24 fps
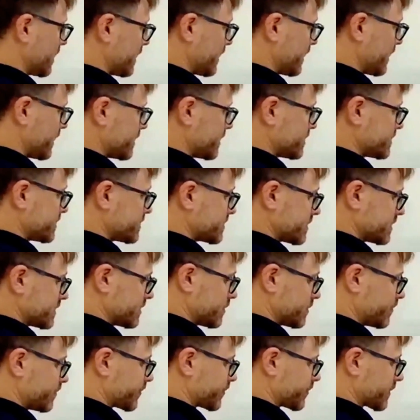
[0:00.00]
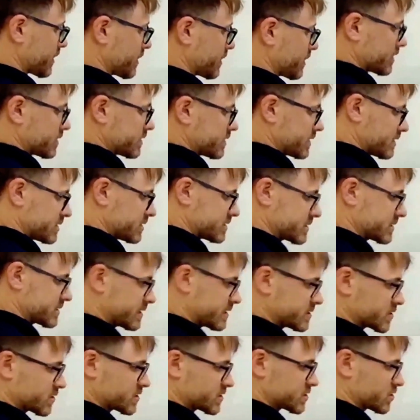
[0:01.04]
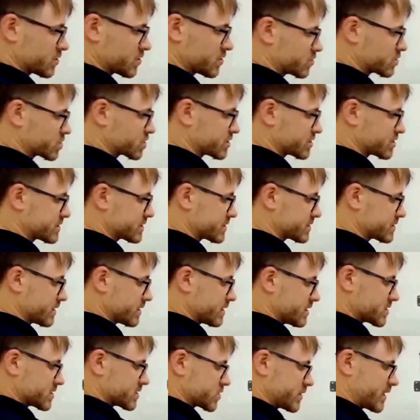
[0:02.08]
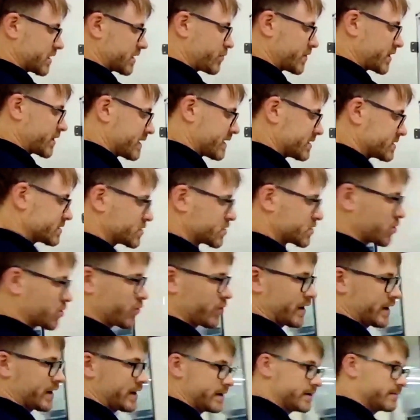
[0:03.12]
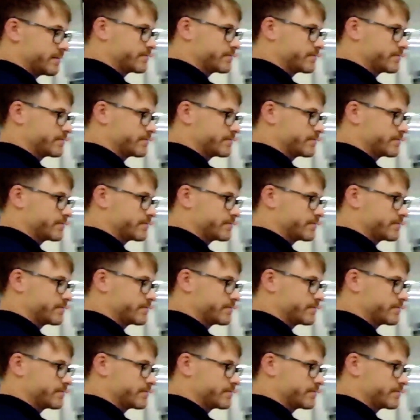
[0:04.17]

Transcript: and sensor solutions, so that we can survey